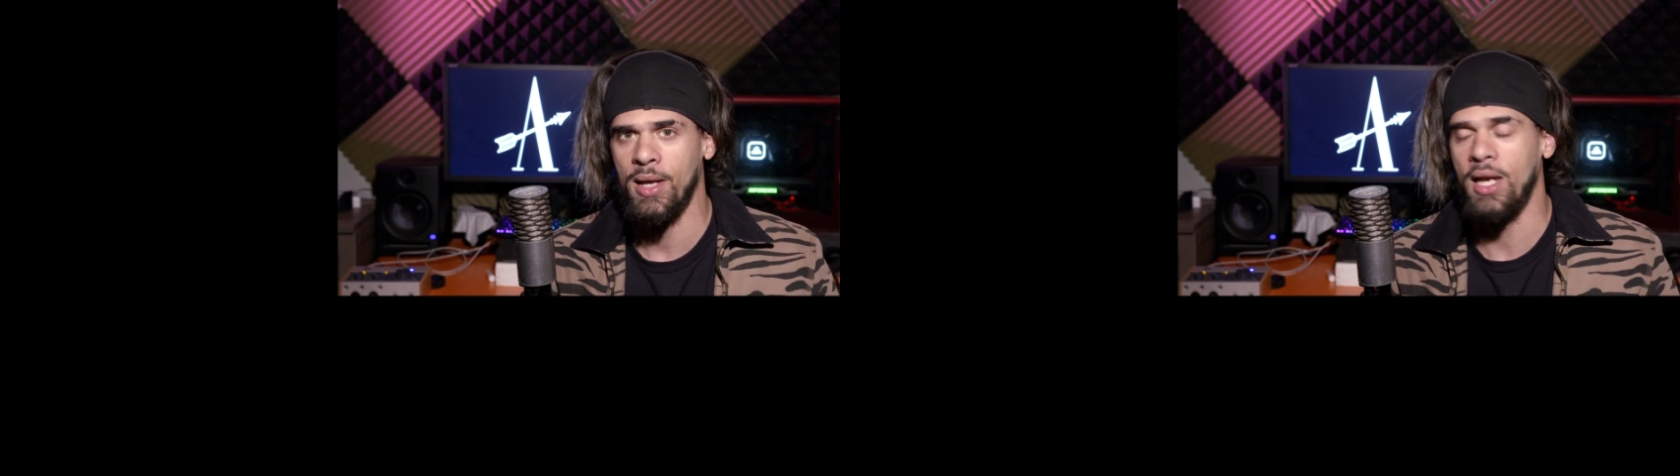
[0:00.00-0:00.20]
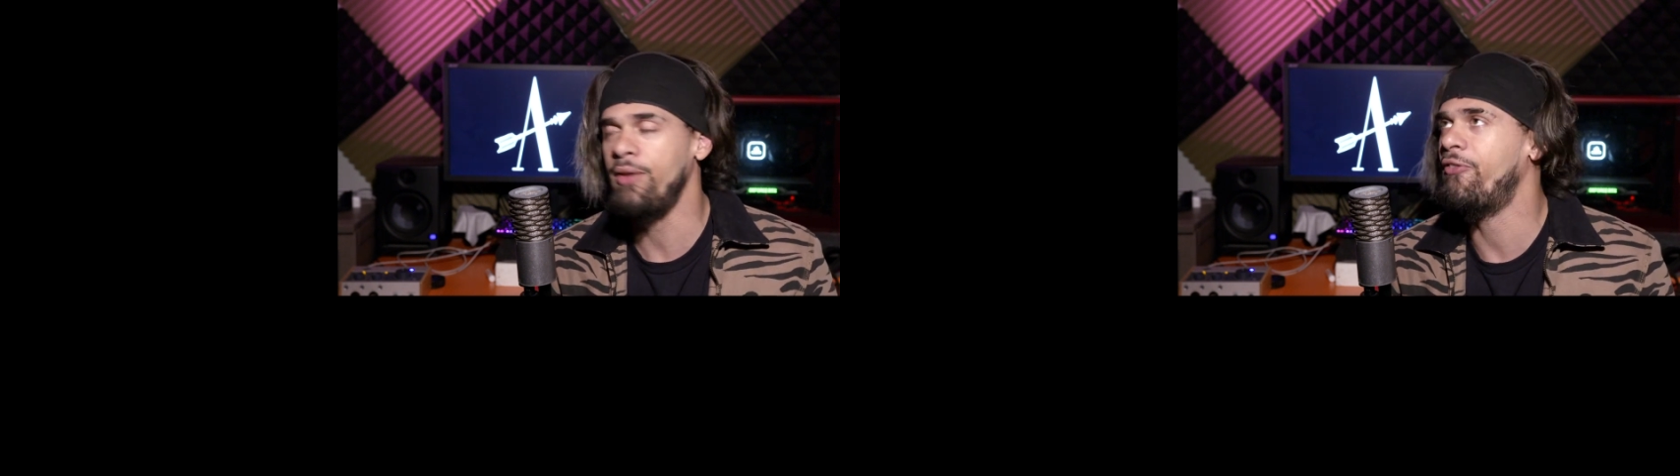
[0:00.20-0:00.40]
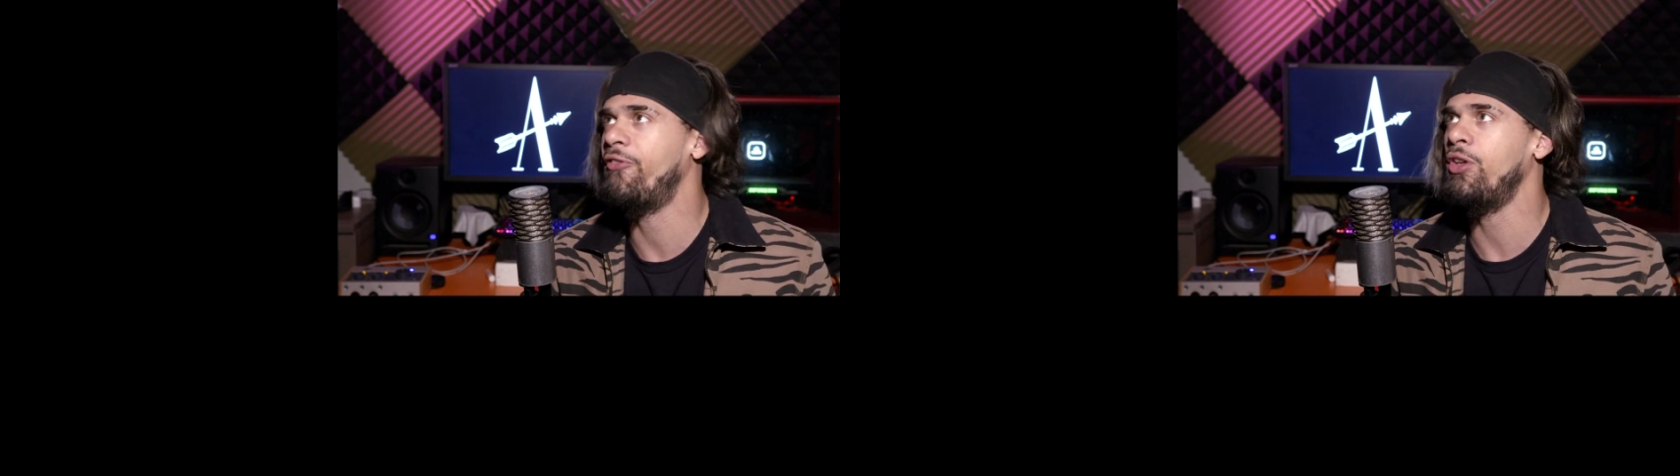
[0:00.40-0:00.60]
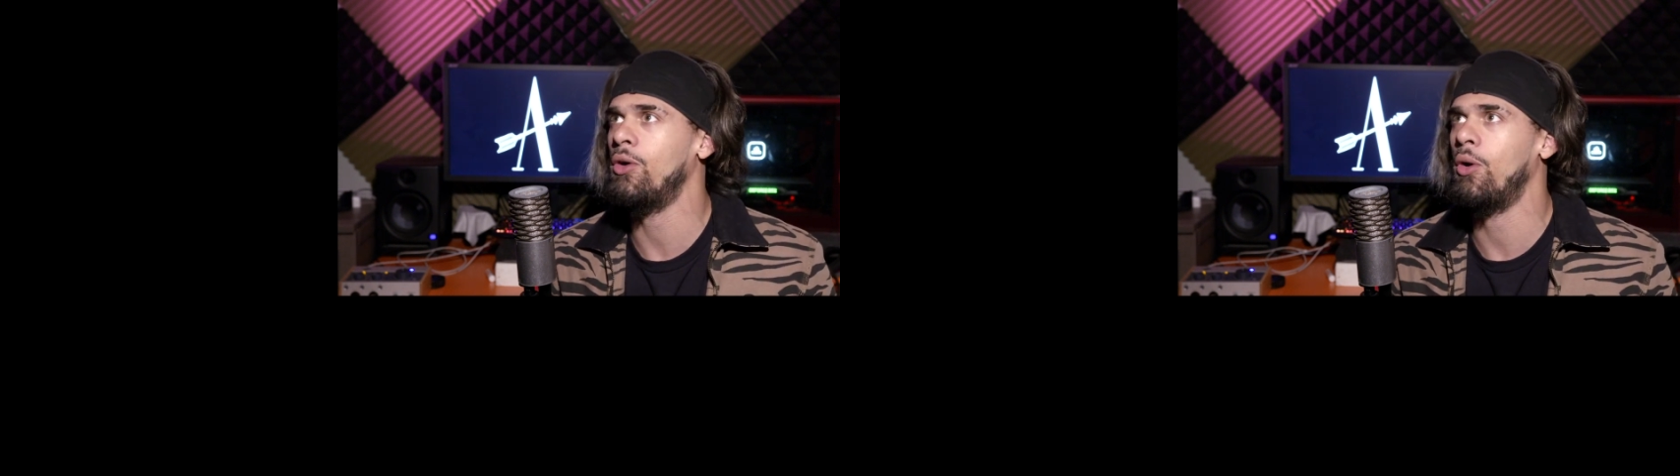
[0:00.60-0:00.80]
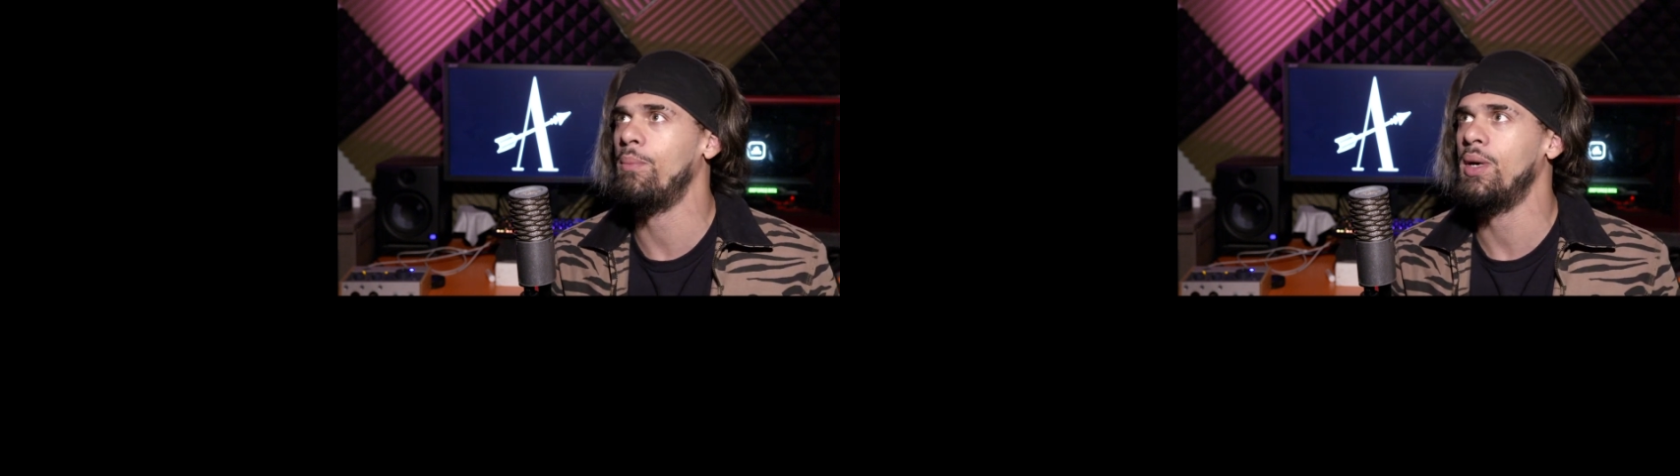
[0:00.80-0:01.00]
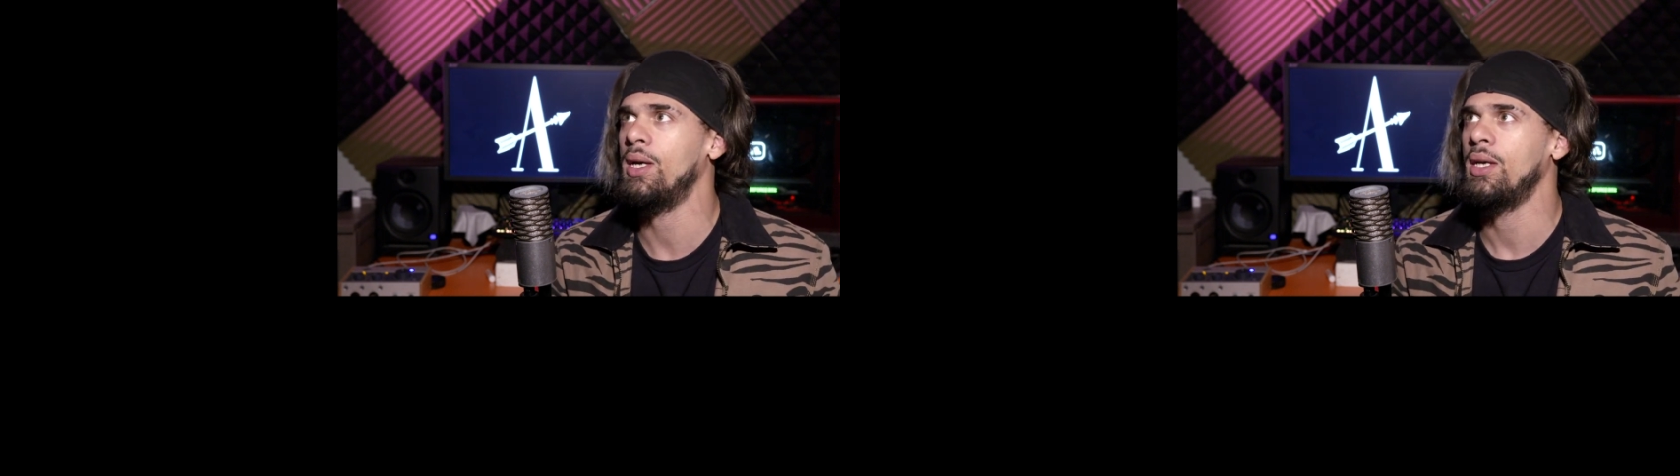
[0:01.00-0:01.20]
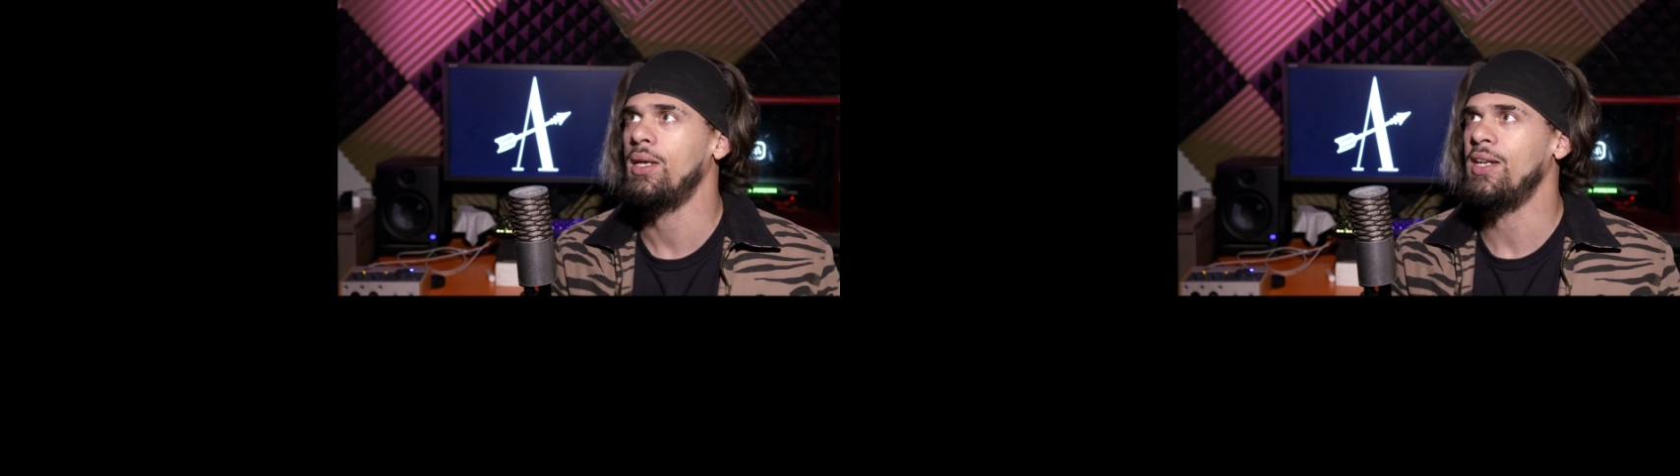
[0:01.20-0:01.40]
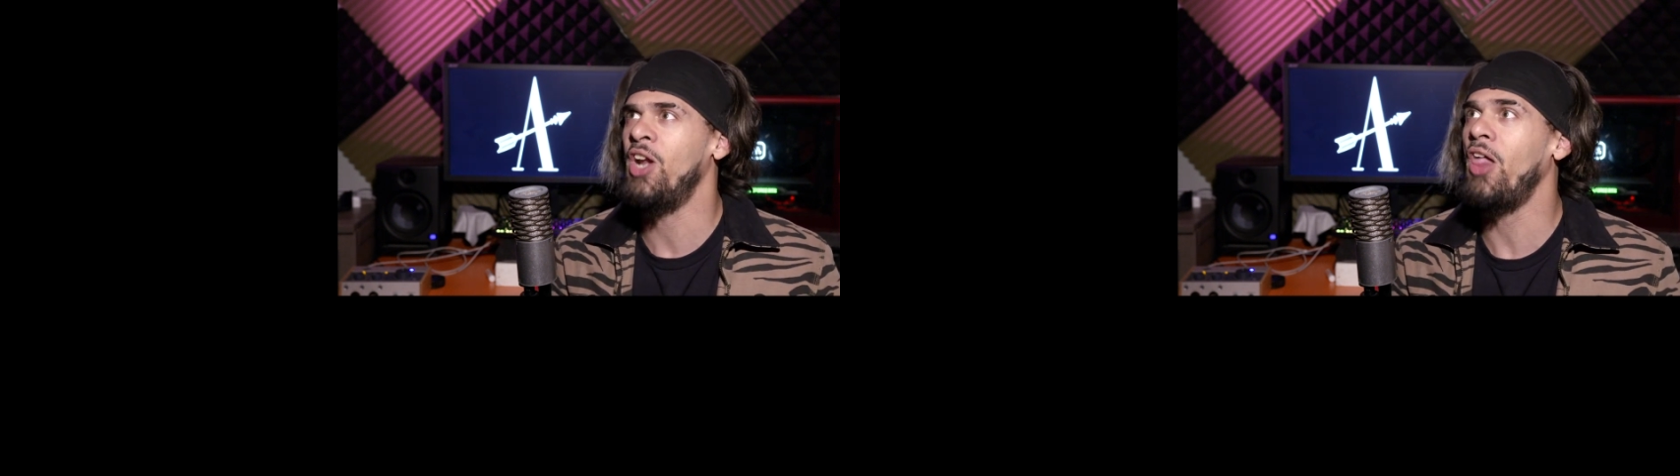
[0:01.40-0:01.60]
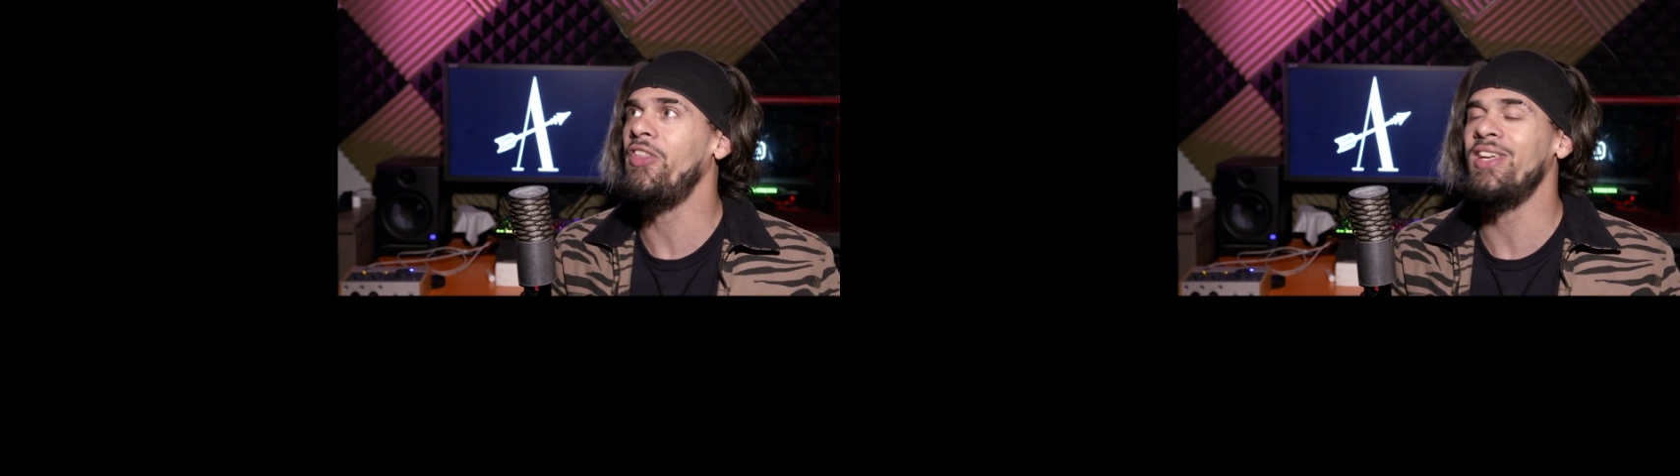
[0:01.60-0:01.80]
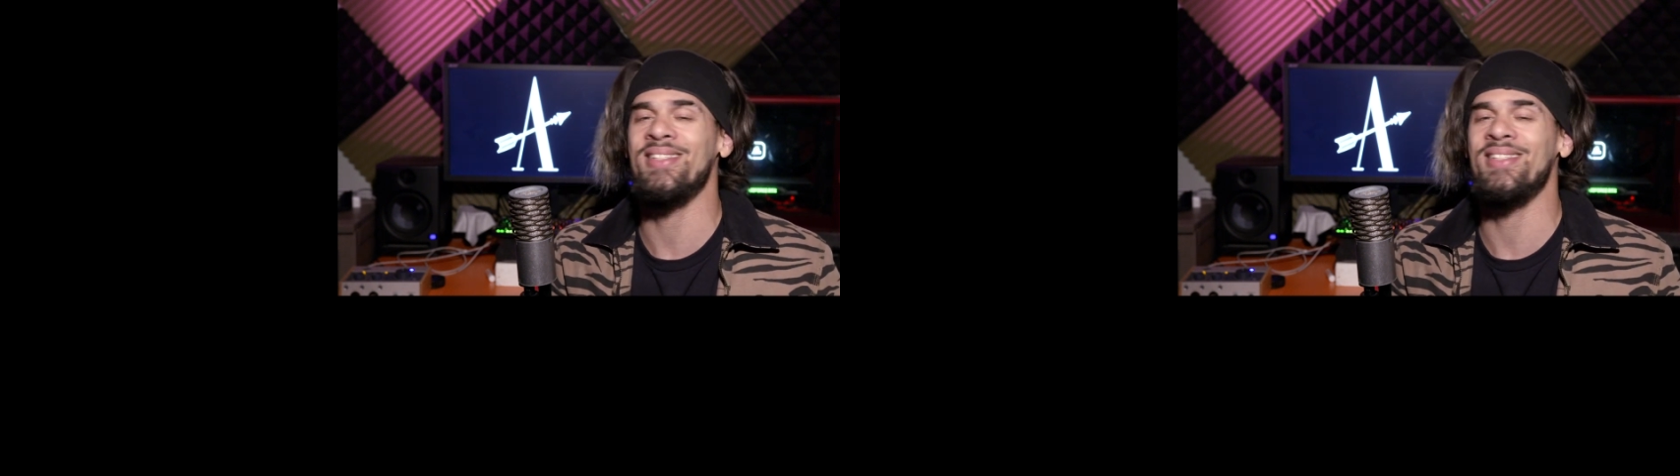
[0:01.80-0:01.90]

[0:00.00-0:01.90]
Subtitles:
In film, nothing